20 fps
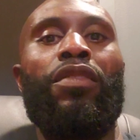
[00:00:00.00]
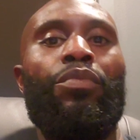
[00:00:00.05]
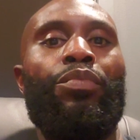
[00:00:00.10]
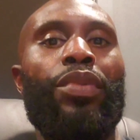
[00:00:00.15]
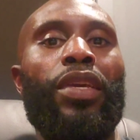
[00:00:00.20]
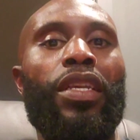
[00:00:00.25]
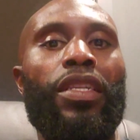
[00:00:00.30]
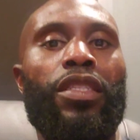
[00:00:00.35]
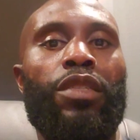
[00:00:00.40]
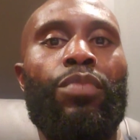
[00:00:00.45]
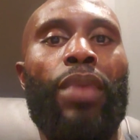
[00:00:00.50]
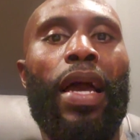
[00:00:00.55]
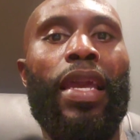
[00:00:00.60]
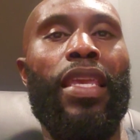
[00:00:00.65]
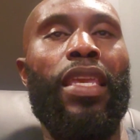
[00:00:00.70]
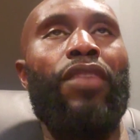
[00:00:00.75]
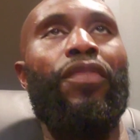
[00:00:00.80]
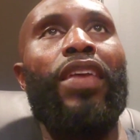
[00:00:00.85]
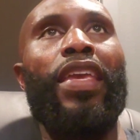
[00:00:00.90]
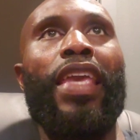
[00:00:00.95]
the beast by
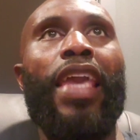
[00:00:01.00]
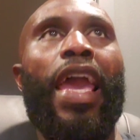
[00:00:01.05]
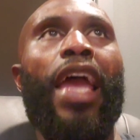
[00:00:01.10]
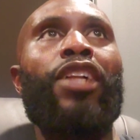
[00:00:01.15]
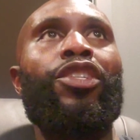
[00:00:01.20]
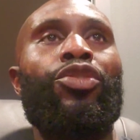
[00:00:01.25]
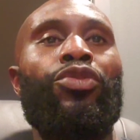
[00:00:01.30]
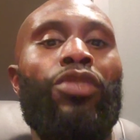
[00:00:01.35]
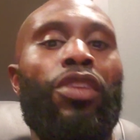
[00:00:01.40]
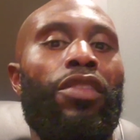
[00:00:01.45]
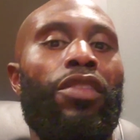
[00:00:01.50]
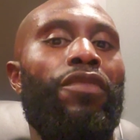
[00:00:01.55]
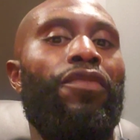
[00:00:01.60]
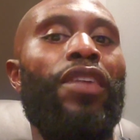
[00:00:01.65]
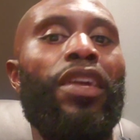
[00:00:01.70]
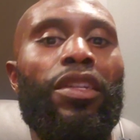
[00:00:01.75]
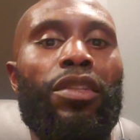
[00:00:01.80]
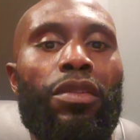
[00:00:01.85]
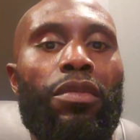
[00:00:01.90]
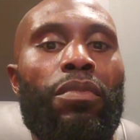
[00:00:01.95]
giving cancer another
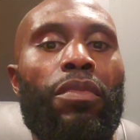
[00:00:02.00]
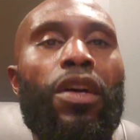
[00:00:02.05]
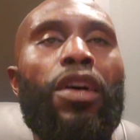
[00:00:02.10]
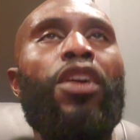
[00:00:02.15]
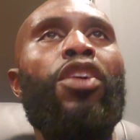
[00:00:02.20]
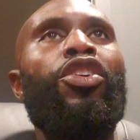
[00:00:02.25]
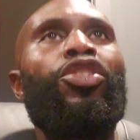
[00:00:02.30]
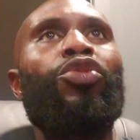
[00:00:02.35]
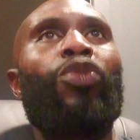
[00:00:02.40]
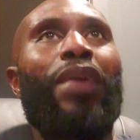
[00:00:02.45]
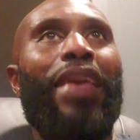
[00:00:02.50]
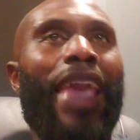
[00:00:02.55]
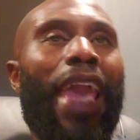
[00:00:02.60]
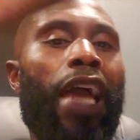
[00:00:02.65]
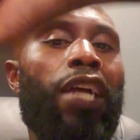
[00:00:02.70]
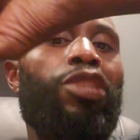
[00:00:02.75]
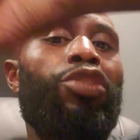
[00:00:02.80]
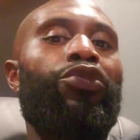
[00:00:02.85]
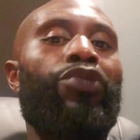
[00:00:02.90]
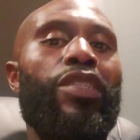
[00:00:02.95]
victim. So
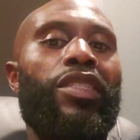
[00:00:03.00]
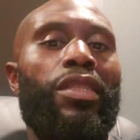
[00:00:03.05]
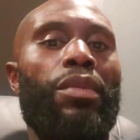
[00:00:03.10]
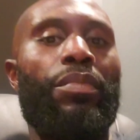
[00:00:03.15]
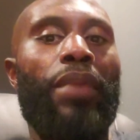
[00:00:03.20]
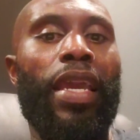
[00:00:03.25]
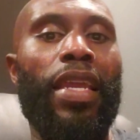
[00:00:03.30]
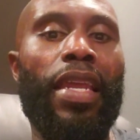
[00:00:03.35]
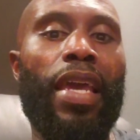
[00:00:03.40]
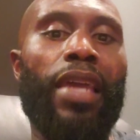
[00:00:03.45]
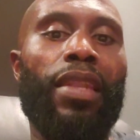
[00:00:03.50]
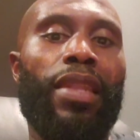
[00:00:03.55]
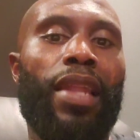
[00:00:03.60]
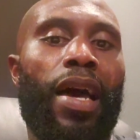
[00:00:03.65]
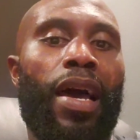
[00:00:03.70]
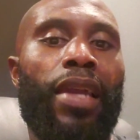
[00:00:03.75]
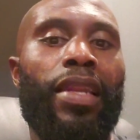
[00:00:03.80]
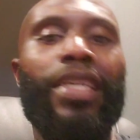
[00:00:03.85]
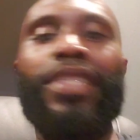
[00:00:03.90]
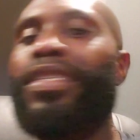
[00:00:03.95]
cancer is the main
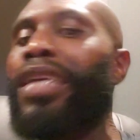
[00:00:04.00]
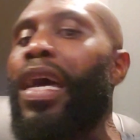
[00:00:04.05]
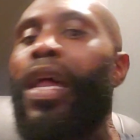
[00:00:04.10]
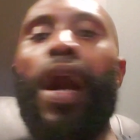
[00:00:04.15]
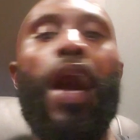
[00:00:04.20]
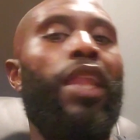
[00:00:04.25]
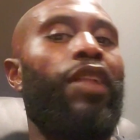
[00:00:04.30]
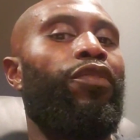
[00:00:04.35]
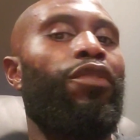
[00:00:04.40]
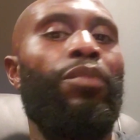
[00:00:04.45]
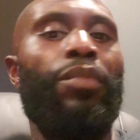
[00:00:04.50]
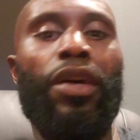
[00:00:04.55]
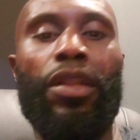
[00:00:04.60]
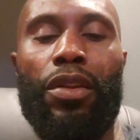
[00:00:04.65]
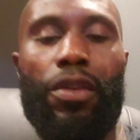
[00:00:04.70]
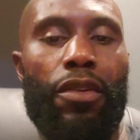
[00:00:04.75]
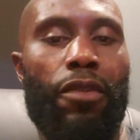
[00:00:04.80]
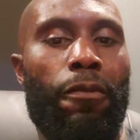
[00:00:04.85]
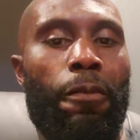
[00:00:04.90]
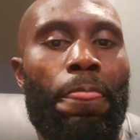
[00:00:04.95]
headline. It's not Oliver
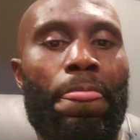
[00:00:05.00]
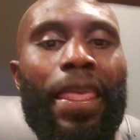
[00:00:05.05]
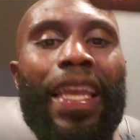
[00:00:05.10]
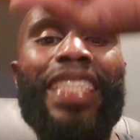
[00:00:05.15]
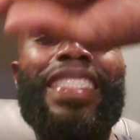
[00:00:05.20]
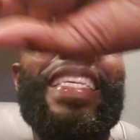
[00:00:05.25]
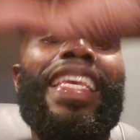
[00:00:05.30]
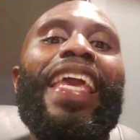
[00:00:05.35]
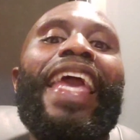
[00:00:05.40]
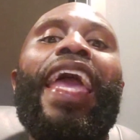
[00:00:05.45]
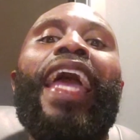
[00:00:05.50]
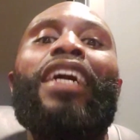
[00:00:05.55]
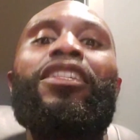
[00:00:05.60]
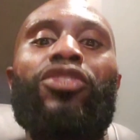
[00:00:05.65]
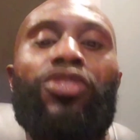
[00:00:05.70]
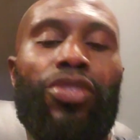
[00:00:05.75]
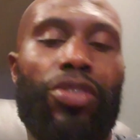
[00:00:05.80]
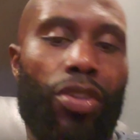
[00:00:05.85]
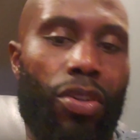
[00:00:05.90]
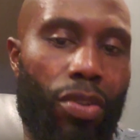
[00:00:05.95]
Miller. It's
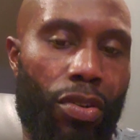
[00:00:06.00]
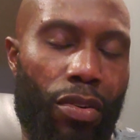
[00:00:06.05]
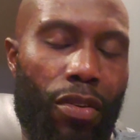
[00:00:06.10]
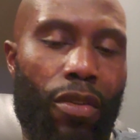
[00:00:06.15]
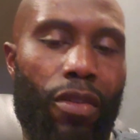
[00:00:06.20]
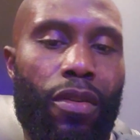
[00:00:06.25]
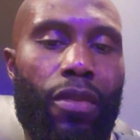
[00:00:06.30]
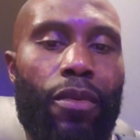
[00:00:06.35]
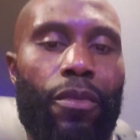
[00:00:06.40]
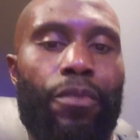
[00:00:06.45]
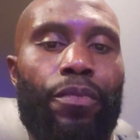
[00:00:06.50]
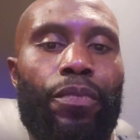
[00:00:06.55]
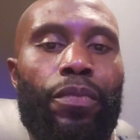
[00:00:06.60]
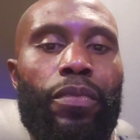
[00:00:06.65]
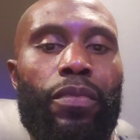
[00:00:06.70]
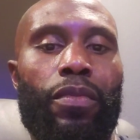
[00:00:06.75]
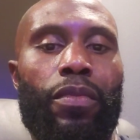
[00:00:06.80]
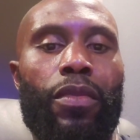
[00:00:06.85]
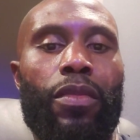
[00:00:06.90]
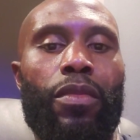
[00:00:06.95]
cancer.
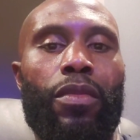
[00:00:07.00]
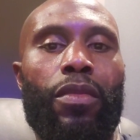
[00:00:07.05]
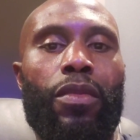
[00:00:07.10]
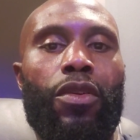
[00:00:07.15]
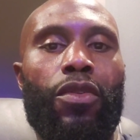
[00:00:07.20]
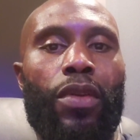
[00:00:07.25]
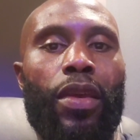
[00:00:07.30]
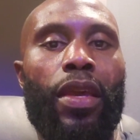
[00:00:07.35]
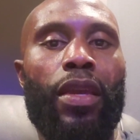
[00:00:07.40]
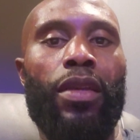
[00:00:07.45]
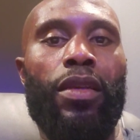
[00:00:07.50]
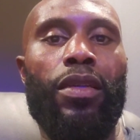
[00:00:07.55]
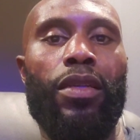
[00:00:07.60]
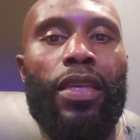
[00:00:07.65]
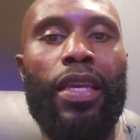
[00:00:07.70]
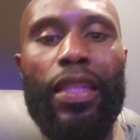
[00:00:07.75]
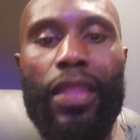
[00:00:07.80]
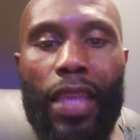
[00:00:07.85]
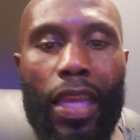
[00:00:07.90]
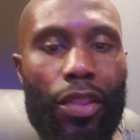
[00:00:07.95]
Okay?
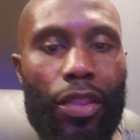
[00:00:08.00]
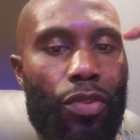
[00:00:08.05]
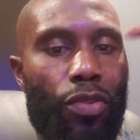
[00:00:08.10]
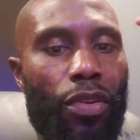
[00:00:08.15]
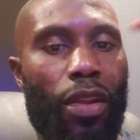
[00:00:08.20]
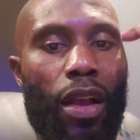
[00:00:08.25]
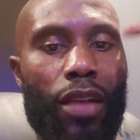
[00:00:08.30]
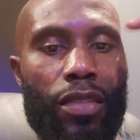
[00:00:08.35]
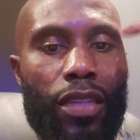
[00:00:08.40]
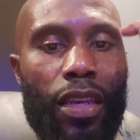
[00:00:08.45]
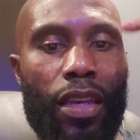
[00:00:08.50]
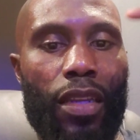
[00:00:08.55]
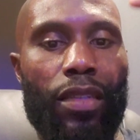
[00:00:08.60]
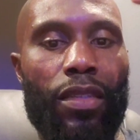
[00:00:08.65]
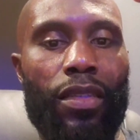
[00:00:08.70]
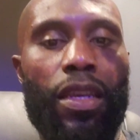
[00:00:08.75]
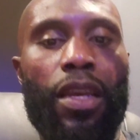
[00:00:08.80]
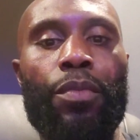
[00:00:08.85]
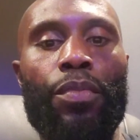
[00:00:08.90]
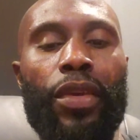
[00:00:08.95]
Get that through y'all's
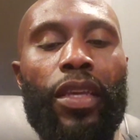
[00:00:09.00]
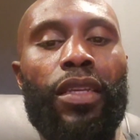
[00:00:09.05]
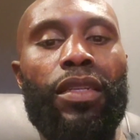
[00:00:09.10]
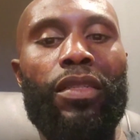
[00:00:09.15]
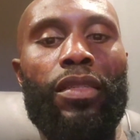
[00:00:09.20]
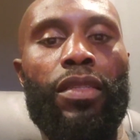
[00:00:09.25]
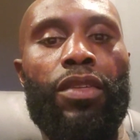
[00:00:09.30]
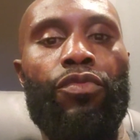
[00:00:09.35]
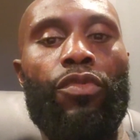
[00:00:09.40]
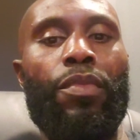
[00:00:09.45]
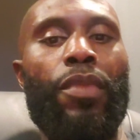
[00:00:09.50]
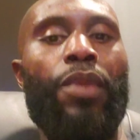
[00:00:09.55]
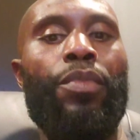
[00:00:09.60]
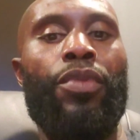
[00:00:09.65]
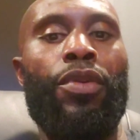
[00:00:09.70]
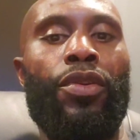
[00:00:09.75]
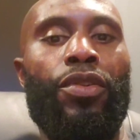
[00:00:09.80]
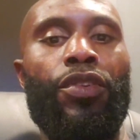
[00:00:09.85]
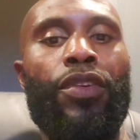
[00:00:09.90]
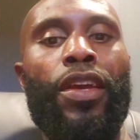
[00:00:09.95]
heads. Peace.
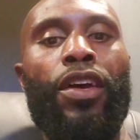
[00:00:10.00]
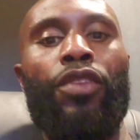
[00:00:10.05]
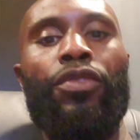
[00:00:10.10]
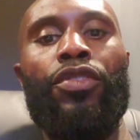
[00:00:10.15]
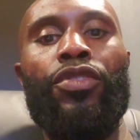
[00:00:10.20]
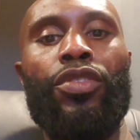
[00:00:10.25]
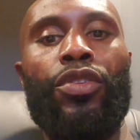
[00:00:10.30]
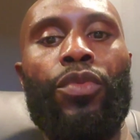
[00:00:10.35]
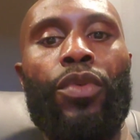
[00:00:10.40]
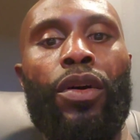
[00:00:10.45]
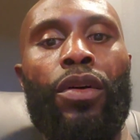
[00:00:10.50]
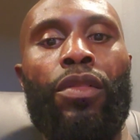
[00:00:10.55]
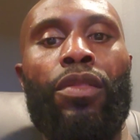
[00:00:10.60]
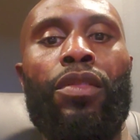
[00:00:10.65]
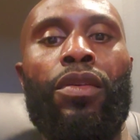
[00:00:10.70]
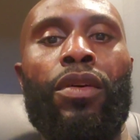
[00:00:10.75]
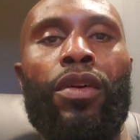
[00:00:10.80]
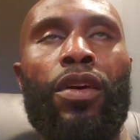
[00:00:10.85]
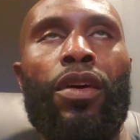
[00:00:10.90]
Remember, your health is your wealth.